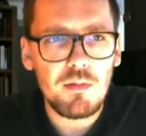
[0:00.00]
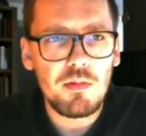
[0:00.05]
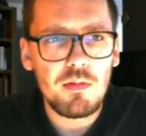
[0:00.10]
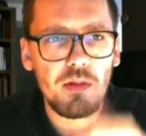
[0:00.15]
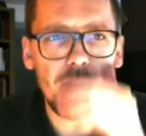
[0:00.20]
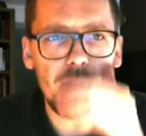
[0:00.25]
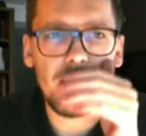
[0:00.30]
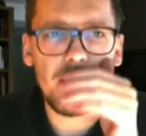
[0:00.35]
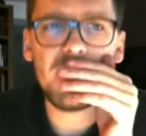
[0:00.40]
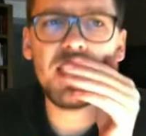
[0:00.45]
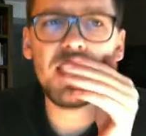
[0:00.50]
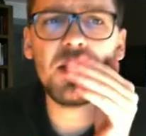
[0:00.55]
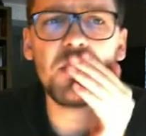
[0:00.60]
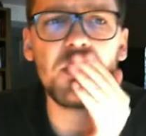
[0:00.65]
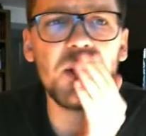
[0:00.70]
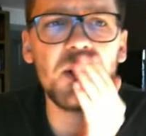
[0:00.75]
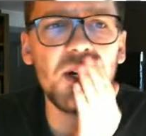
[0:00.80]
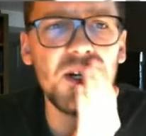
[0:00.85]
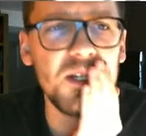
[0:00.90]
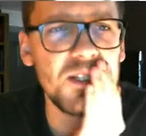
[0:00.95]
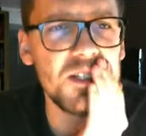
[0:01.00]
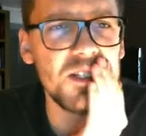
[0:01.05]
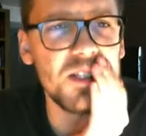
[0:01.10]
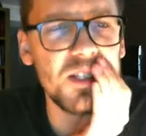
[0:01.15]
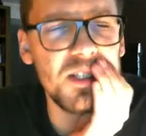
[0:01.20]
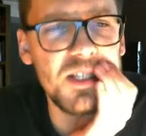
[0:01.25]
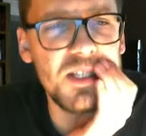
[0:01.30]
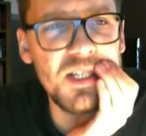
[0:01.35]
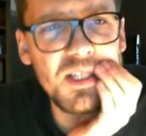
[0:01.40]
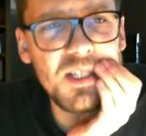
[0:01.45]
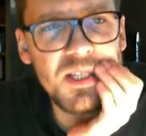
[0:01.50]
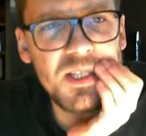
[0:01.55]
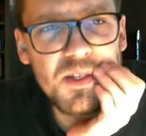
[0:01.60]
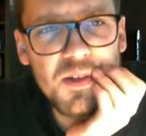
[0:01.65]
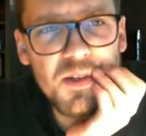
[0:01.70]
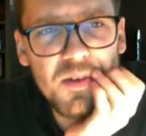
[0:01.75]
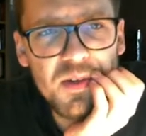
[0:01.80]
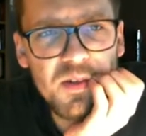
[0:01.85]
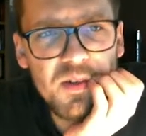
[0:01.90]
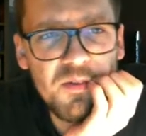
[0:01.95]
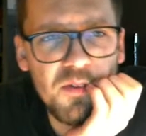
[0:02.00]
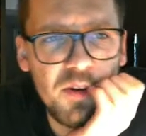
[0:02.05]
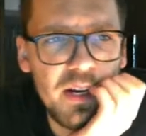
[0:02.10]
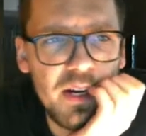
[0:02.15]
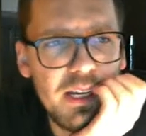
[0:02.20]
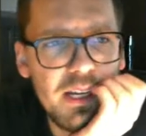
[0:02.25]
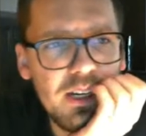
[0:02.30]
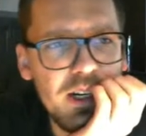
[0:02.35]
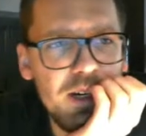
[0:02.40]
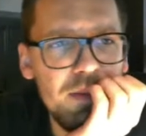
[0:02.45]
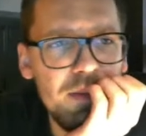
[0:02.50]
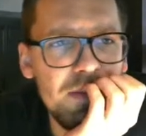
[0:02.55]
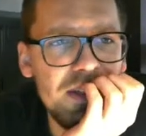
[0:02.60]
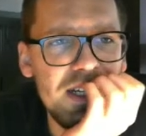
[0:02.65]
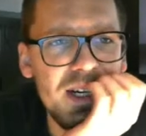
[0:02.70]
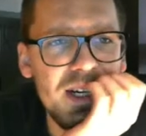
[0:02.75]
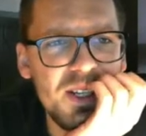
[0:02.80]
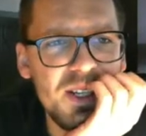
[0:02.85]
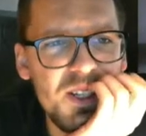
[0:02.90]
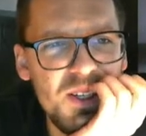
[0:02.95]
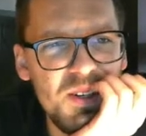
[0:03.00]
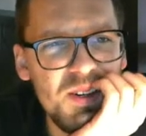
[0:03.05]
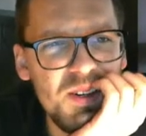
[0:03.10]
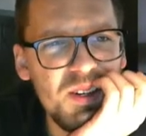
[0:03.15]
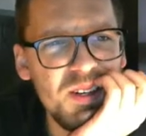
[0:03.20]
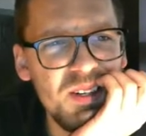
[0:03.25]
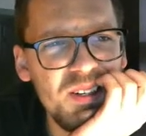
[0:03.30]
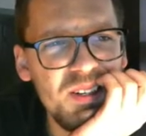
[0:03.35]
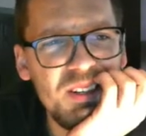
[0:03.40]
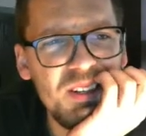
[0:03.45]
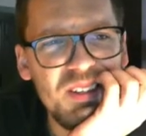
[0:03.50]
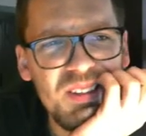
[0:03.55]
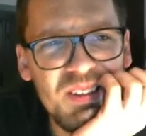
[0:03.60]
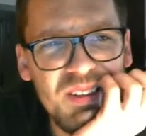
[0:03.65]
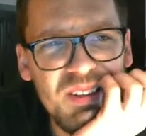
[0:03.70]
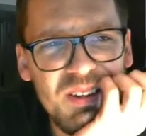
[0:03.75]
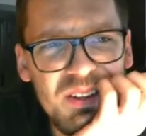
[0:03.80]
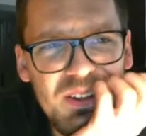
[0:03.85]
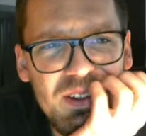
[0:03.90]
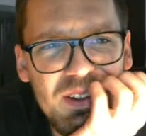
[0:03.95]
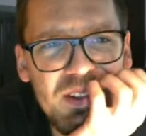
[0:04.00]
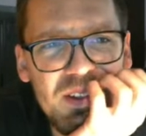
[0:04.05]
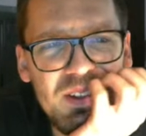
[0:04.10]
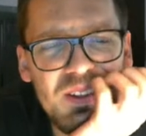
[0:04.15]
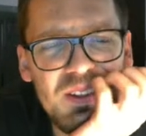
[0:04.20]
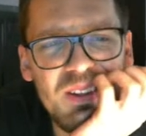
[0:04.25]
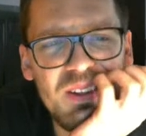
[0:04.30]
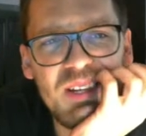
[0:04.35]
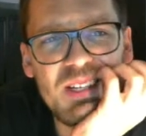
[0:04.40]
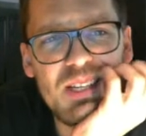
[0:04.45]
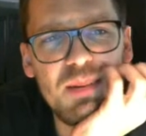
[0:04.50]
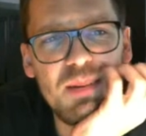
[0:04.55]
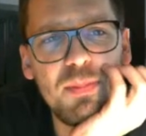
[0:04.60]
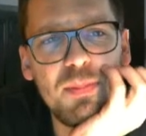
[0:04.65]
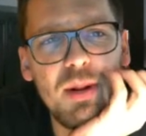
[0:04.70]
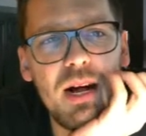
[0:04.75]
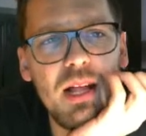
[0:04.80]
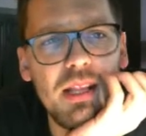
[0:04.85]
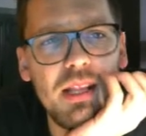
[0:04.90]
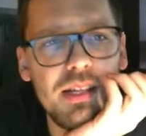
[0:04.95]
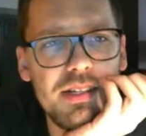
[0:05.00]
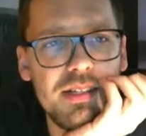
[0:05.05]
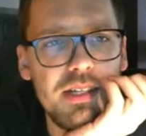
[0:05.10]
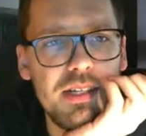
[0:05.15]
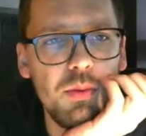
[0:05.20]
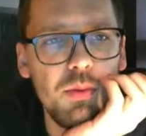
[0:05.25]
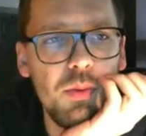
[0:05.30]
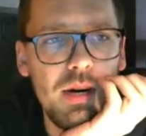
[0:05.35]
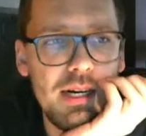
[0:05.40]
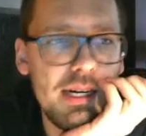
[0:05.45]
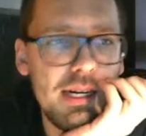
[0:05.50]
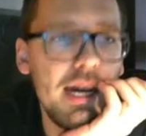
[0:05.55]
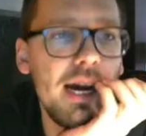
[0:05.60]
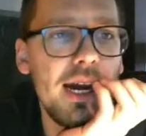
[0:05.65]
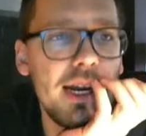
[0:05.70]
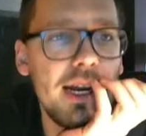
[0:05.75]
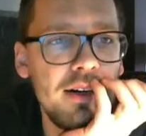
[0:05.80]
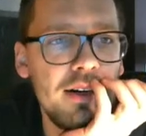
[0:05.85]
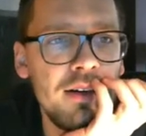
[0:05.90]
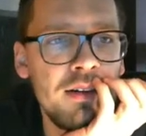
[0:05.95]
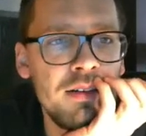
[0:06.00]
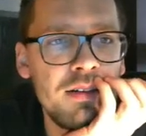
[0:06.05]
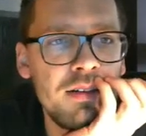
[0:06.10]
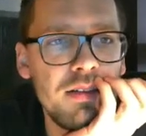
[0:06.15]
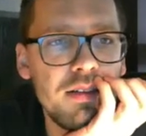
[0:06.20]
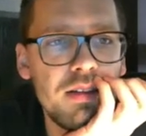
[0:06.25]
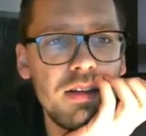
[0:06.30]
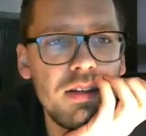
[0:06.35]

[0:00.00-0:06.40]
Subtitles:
And here we are to the detail screen for income tax. Is a policy, white icons.